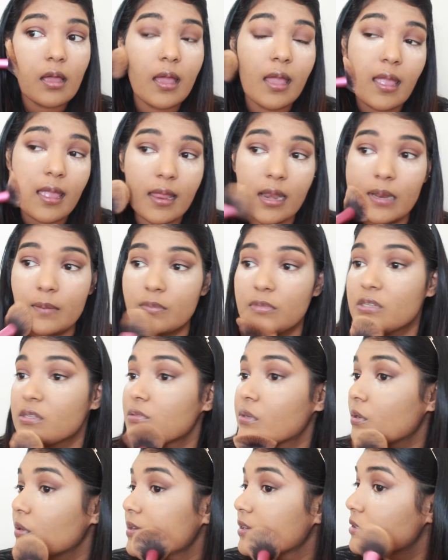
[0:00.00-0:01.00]
And I'm
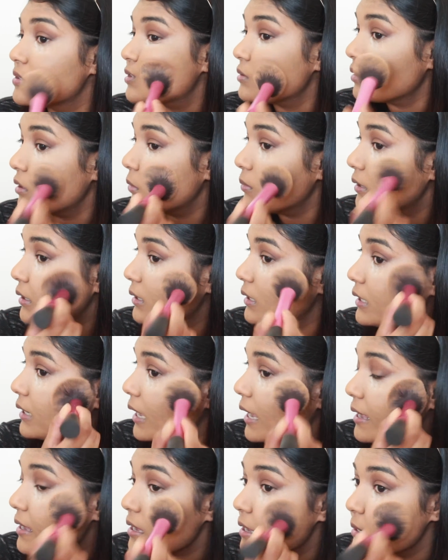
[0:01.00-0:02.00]
just going to go in
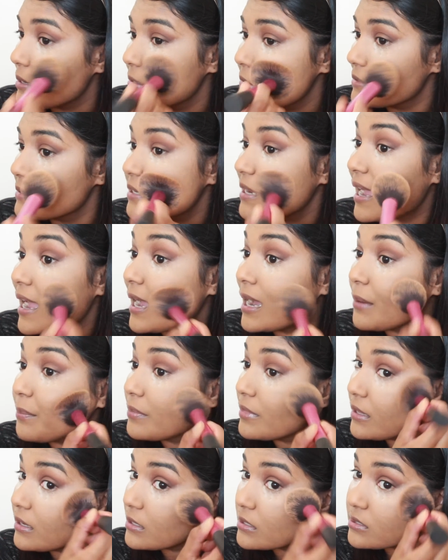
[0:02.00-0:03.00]
and
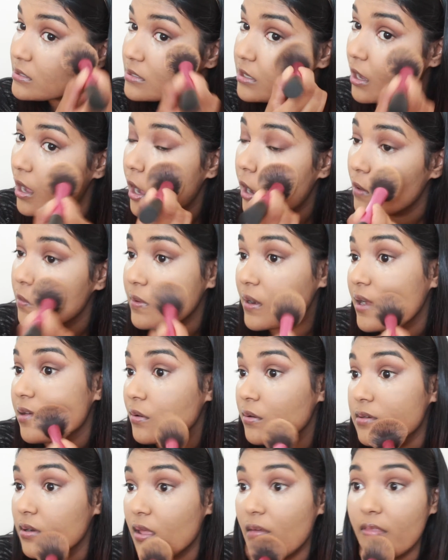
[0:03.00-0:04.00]
tap this
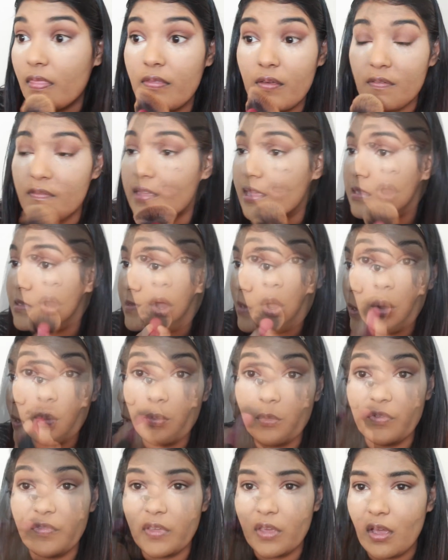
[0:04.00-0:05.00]
around the face.
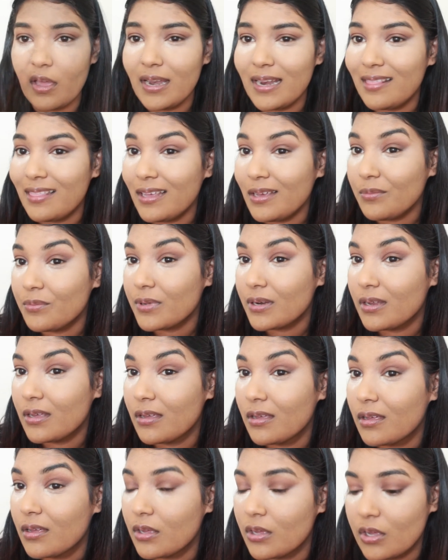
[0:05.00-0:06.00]
Moving on, I think I'm
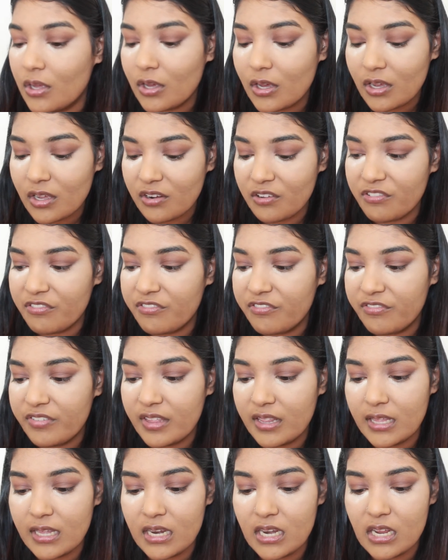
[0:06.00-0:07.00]
gonna
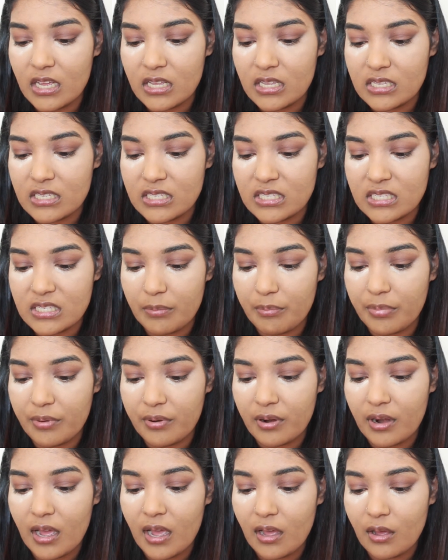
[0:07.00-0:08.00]
fill in the
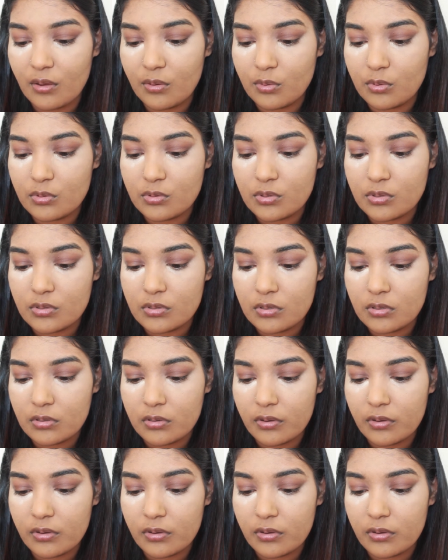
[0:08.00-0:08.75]
brows